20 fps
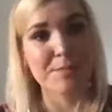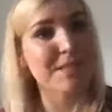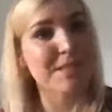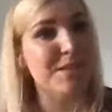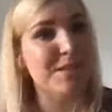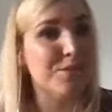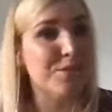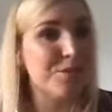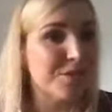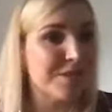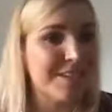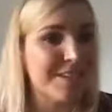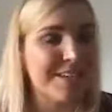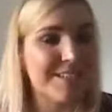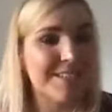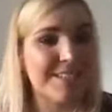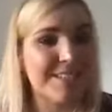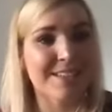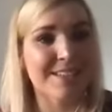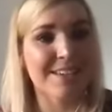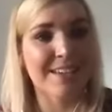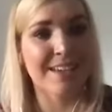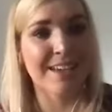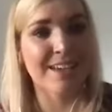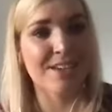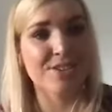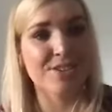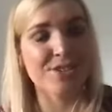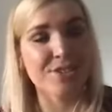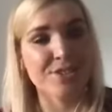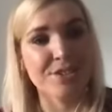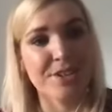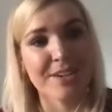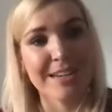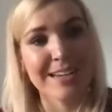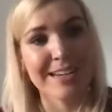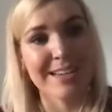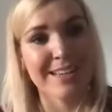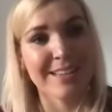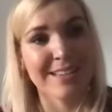that you do need to engage
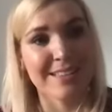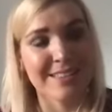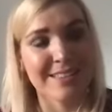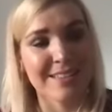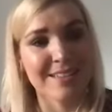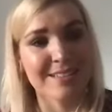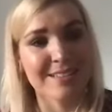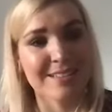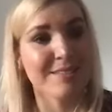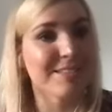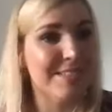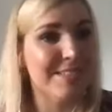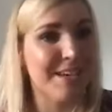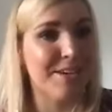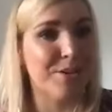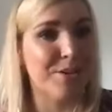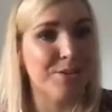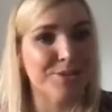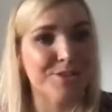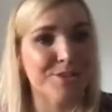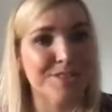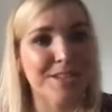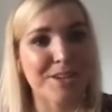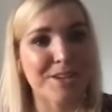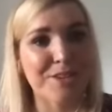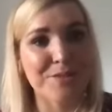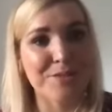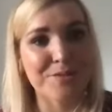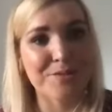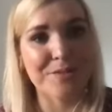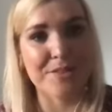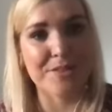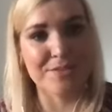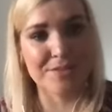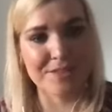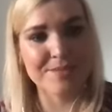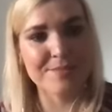internally and the, the stakeholders that you involved.